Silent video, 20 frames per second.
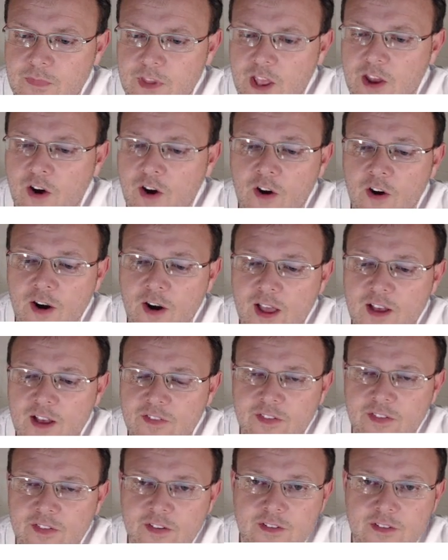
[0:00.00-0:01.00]
an RF
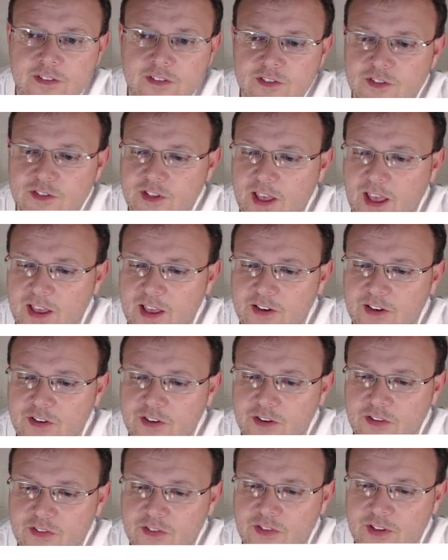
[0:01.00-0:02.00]
scan. And
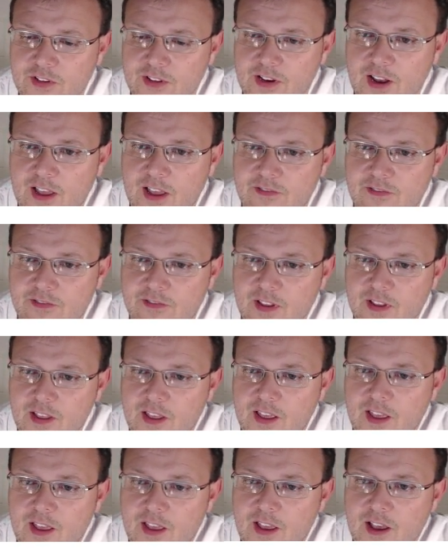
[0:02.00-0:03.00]
you can see that I've
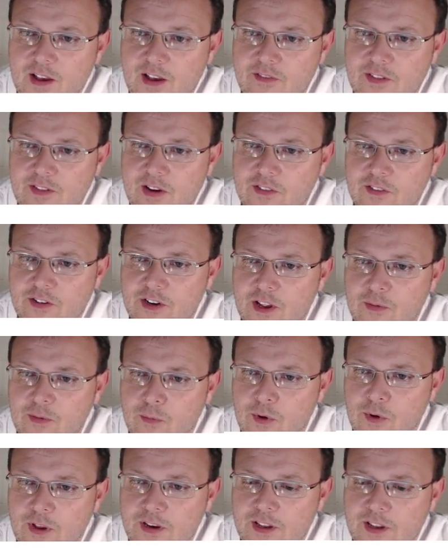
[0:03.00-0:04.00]
I've never
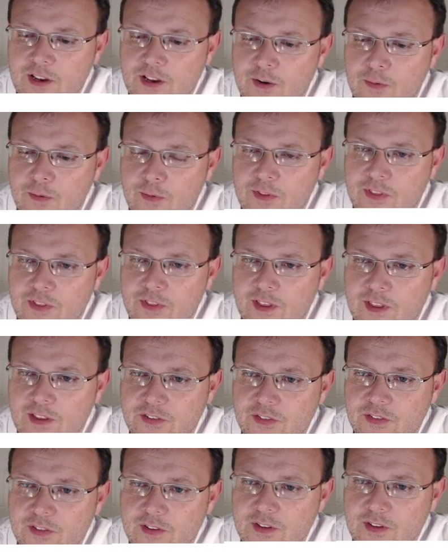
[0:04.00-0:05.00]
done one here with
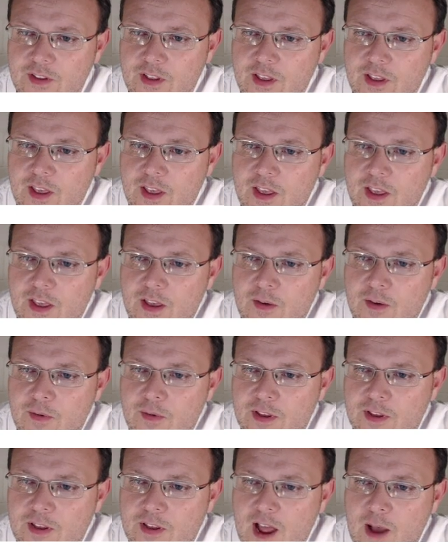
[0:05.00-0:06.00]
this.
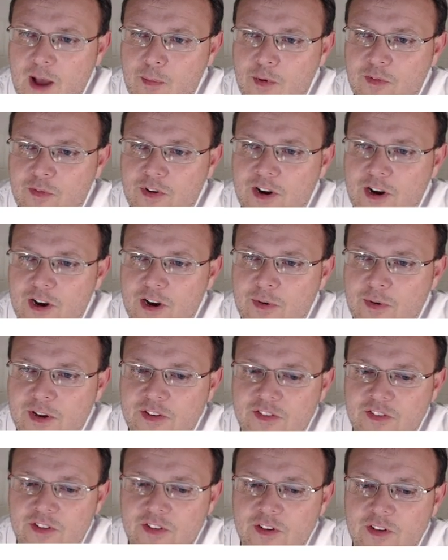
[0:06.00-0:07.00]
We can hop over here. We
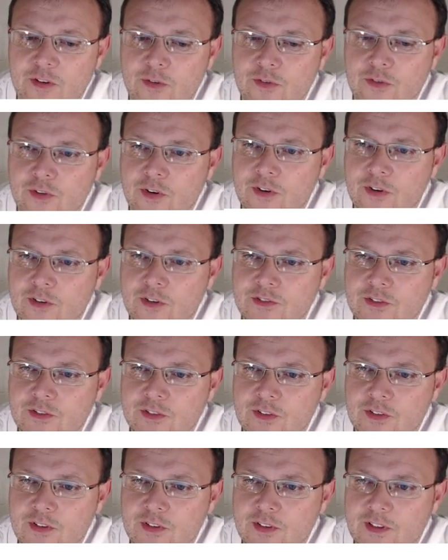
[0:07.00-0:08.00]
can see
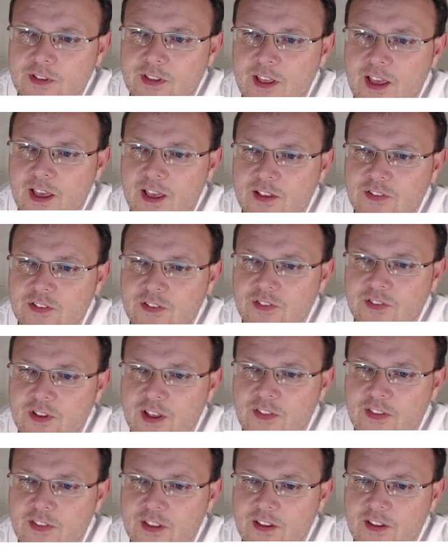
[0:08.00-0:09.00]
users, guests,
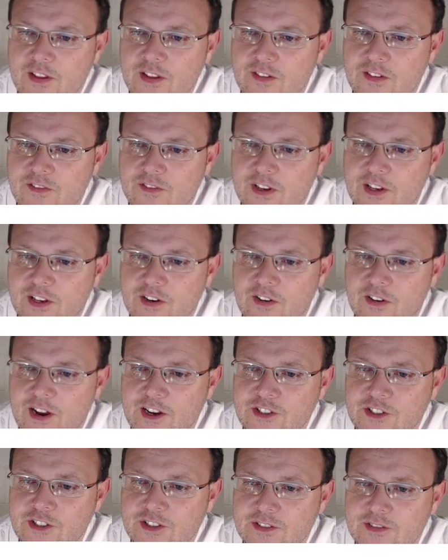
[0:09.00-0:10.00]
and then
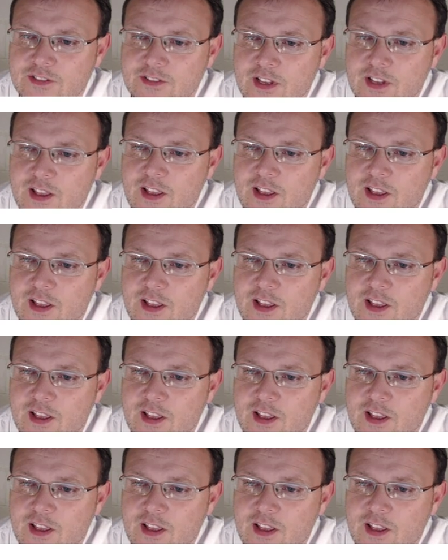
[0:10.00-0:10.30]
configuration.